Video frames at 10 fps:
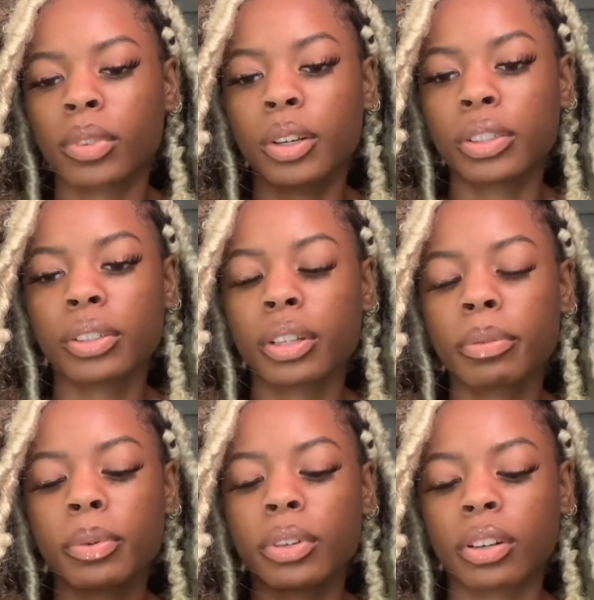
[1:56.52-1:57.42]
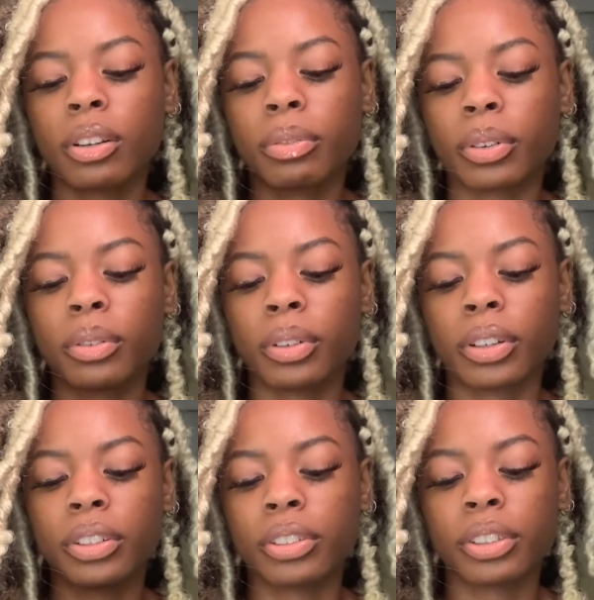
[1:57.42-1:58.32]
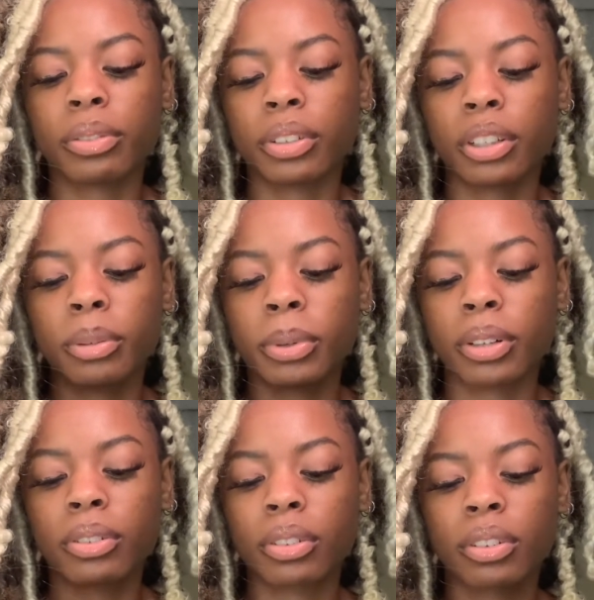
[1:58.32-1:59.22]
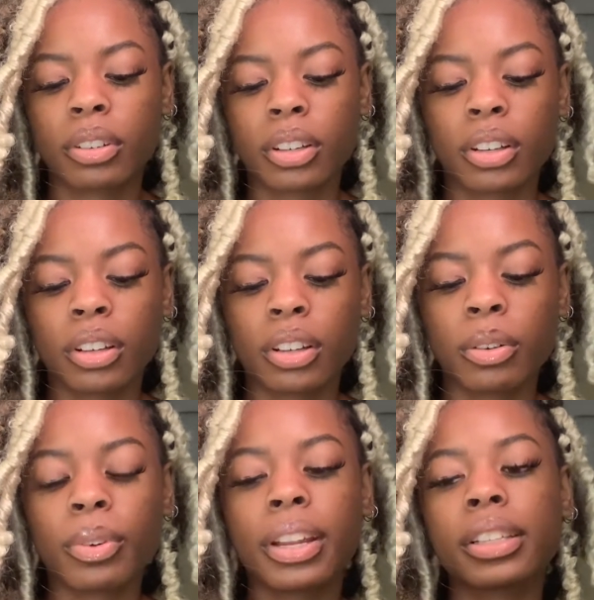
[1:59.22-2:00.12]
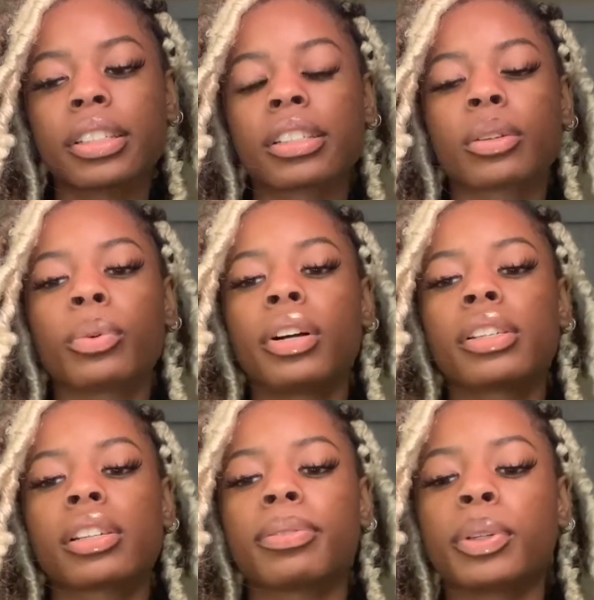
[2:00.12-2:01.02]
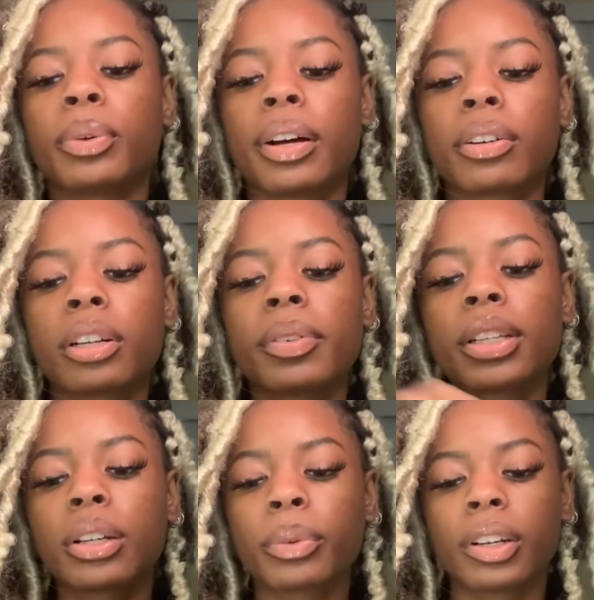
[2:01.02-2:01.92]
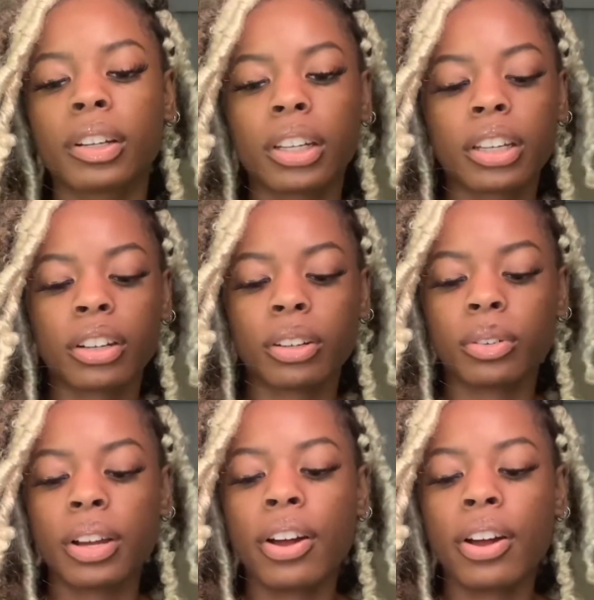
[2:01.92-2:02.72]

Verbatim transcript: Or oh, give me one card for the overall energy for Libra. Yeah, the six of wands that flew out. Could be done with a Leo.